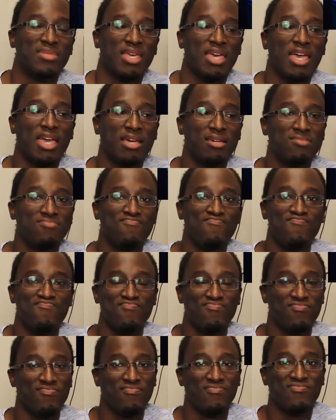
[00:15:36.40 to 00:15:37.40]
And
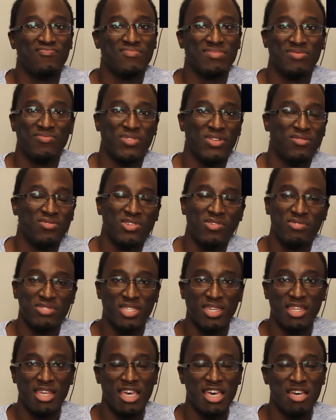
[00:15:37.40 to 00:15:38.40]
we don't know
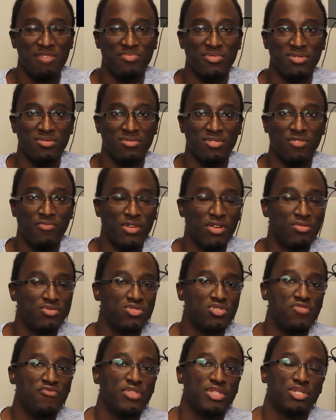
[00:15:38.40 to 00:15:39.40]
what's going to happen. We don't
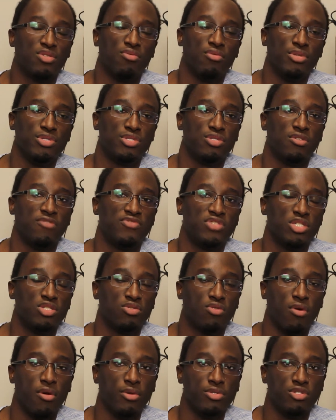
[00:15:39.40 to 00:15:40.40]
know if she's
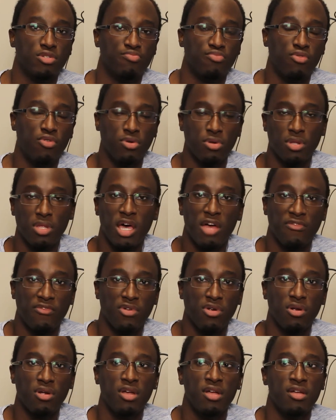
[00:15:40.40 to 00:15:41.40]
going to pull the
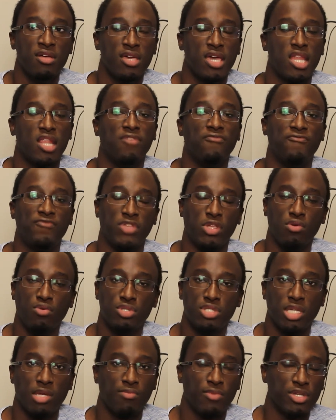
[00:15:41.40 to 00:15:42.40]
lever and
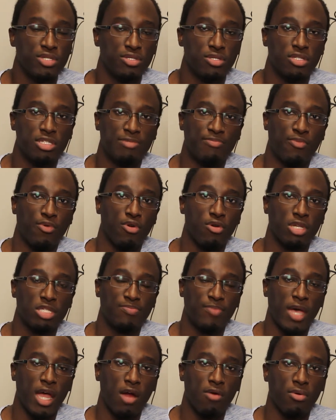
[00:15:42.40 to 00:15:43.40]
infuse him with the
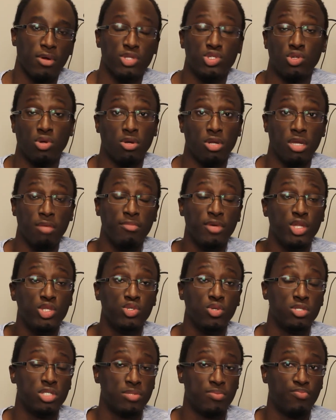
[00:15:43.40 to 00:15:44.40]
Sporix power and turn him
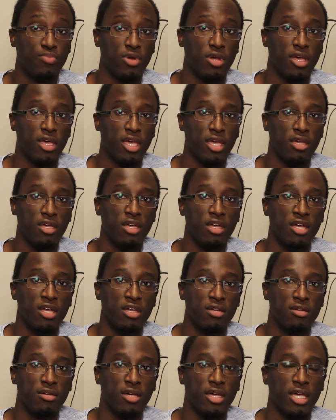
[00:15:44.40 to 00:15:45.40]
into a
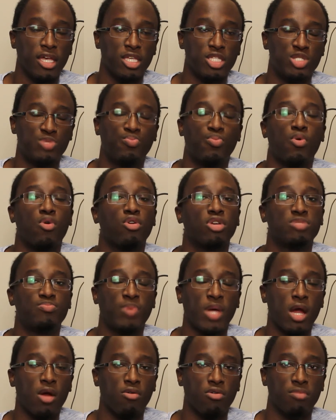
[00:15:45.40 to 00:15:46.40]
Sporix
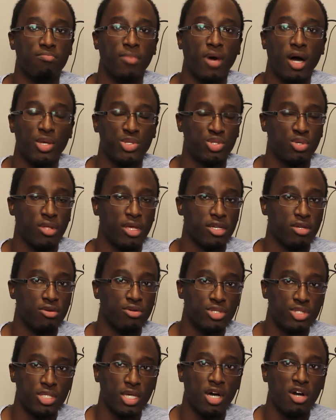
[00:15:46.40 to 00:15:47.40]
powered monster like
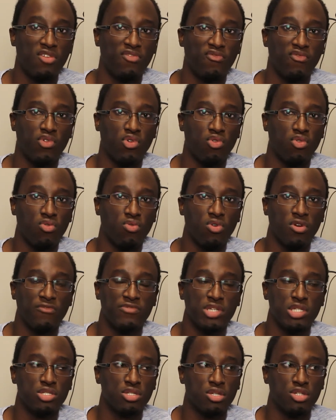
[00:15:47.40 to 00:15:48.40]
herself, or
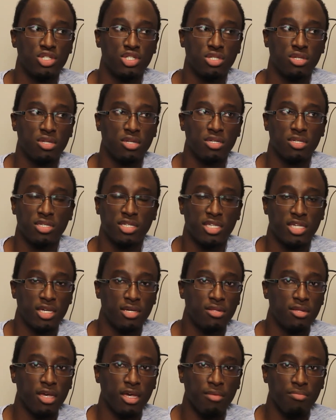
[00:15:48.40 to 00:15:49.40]
if she's just going to
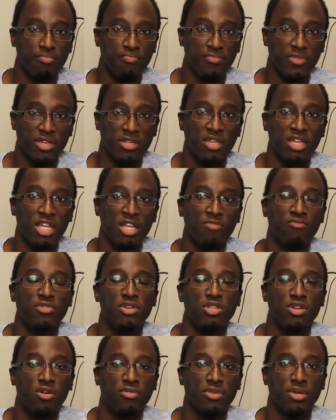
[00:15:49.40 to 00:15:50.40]
kill him. Like,
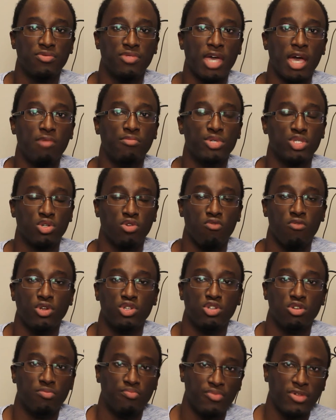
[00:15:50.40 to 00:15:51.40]
we know that was her
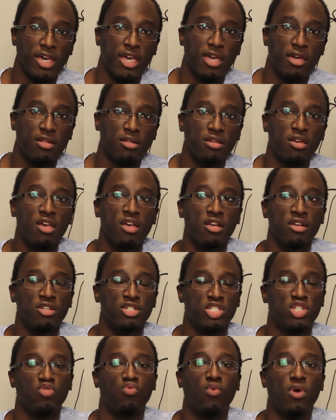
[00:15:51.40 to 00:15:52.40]
original plan.
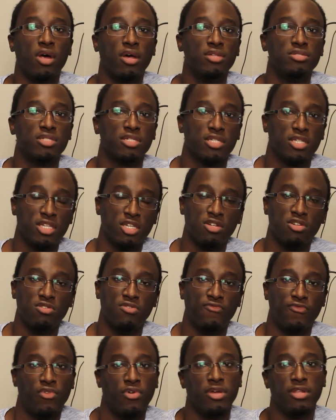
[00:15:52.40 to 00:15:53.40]
She wanted to
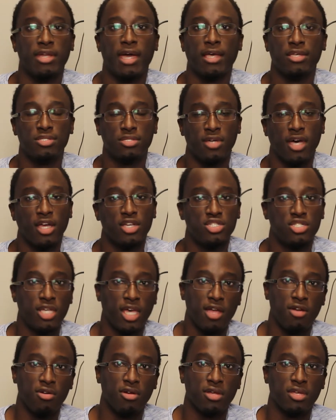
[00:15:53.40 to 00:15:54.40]
kill Void Knight /
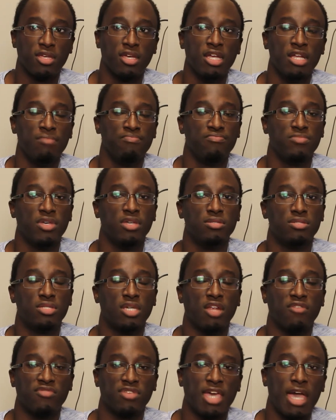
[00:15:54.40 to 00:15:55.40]
Tarek
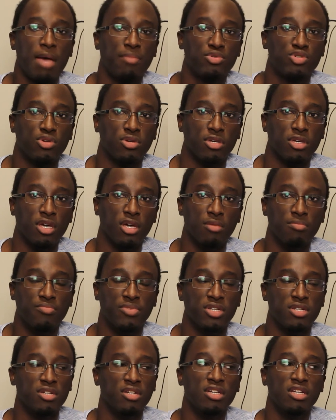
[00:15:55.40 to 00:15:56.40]
instead of capturing him,
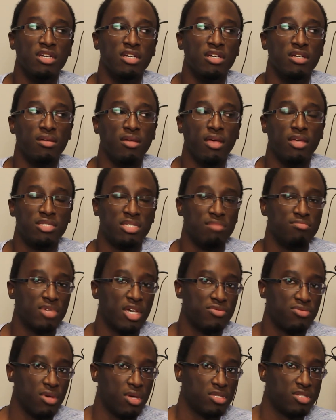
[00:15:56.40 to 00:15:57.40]
but it seems
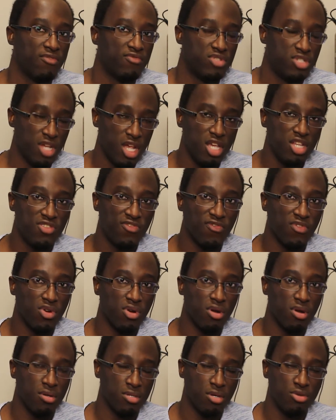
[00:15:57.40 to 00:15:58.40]
like things have changed for
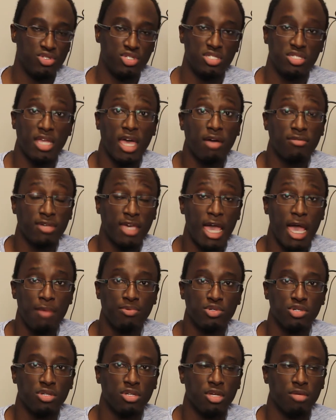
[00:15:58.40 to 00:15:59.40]
her. She's now
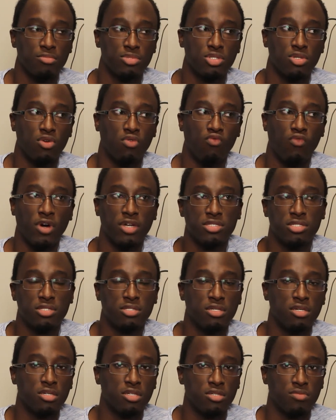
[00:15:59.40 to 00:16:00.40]
captured him, so what's
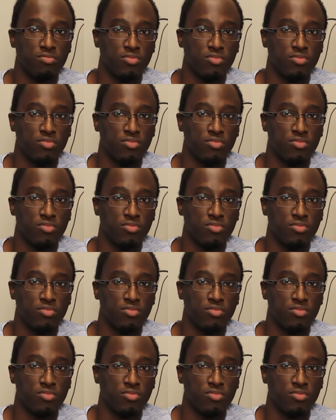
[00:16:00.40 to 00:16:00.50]
the